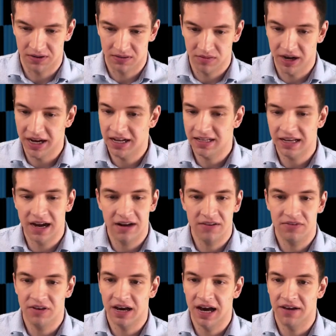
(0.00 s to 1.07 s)
Write it down
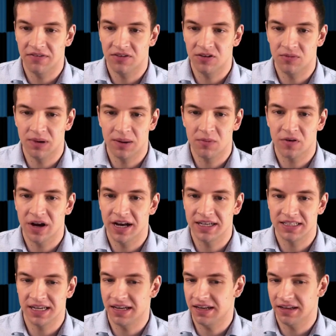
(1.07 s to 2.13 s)
if you have to,
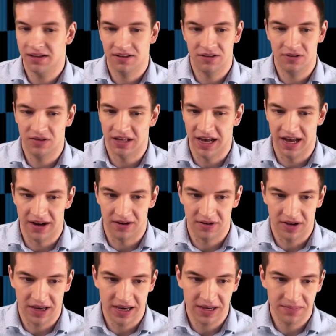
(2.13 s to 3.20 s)
memorize it, do that,
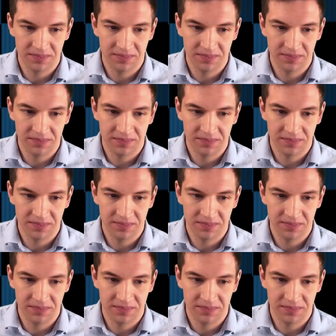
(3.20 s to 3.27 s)
okay?